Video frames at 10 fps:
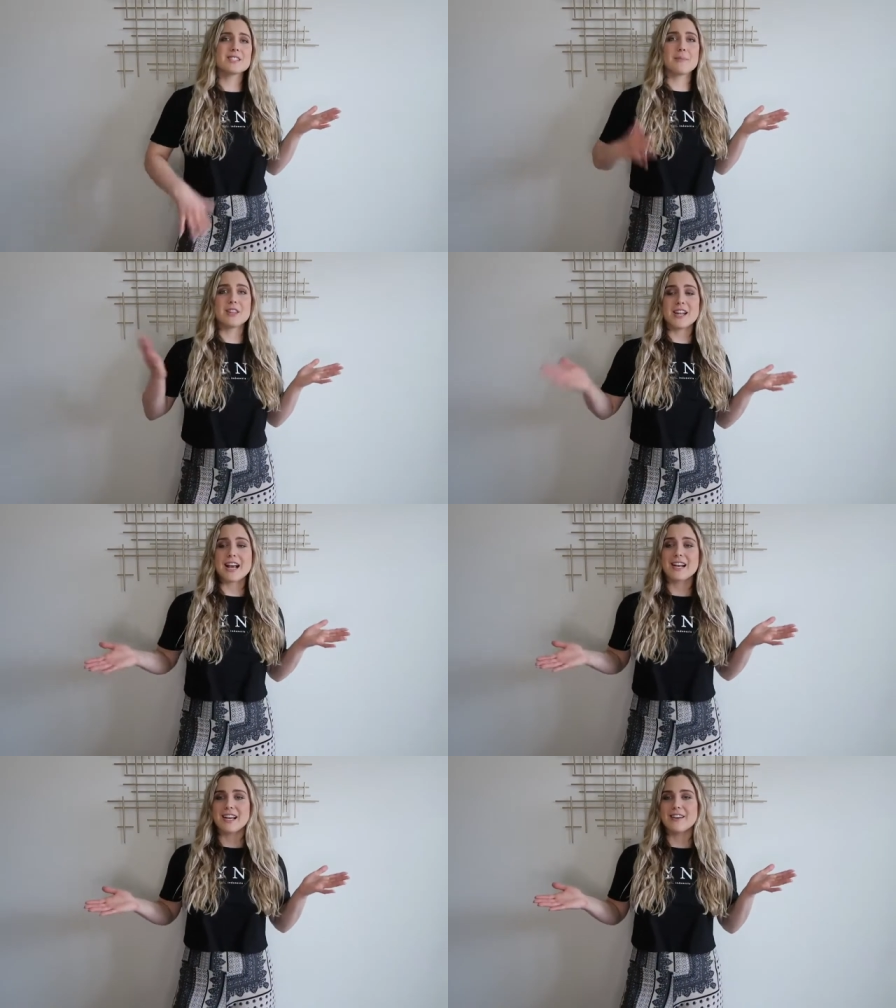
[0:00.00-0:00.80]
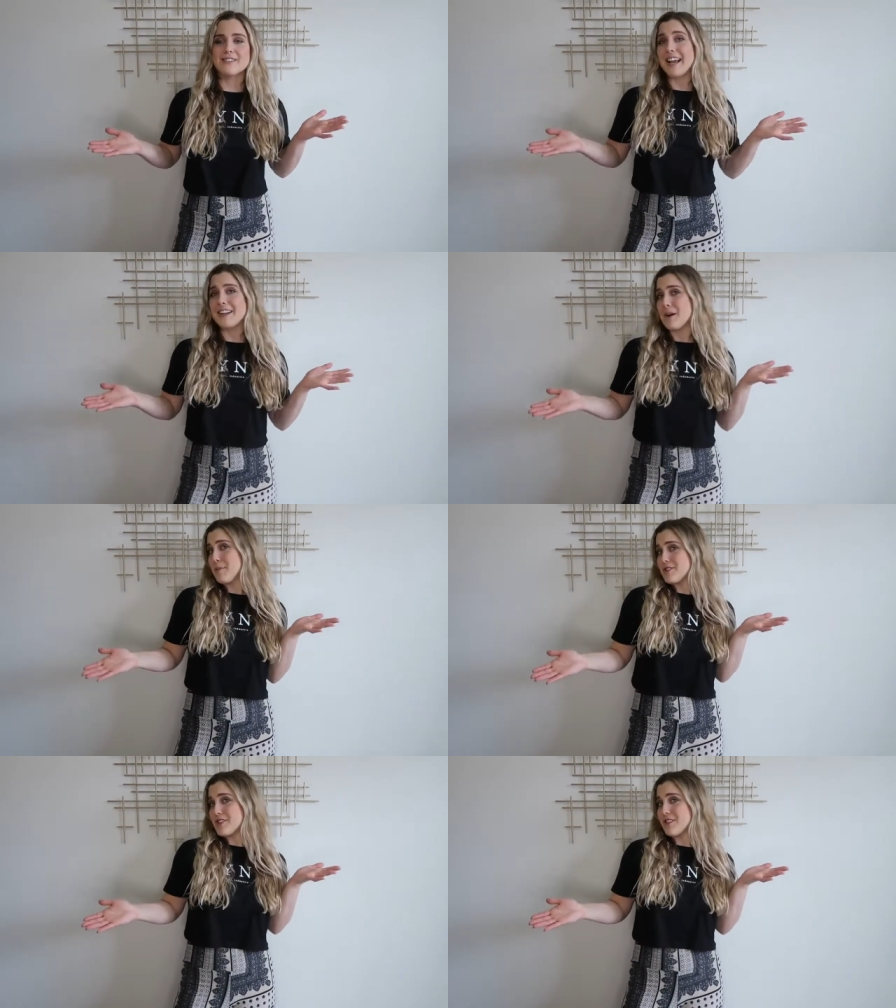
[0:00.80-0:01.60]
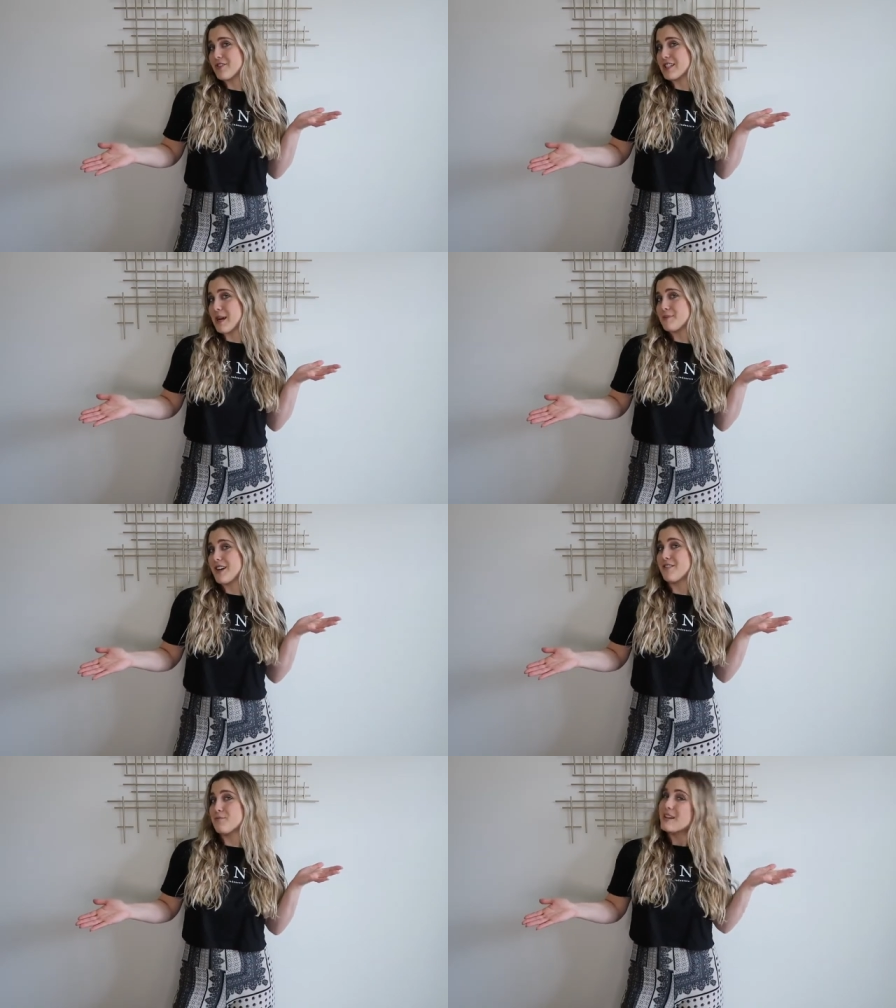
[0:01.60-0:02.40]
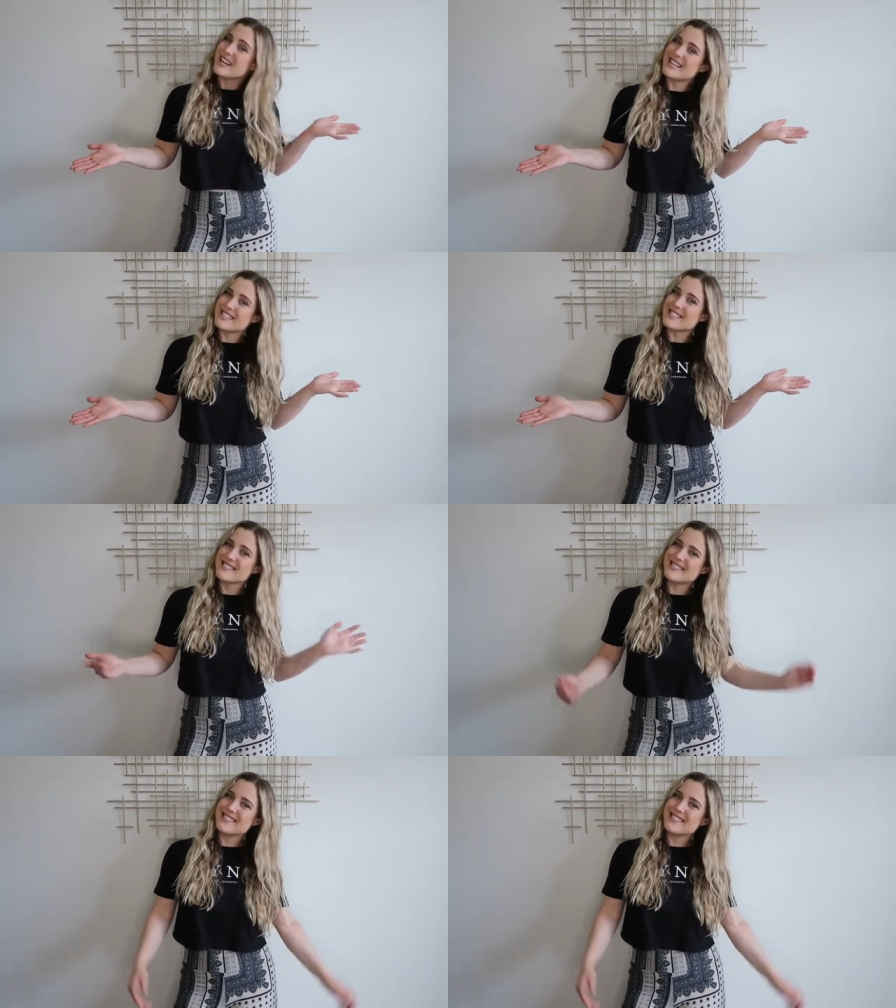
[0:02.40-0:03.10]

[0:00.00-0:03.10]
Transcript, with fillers: some of the negatives, and a bunch of different types of bikinis.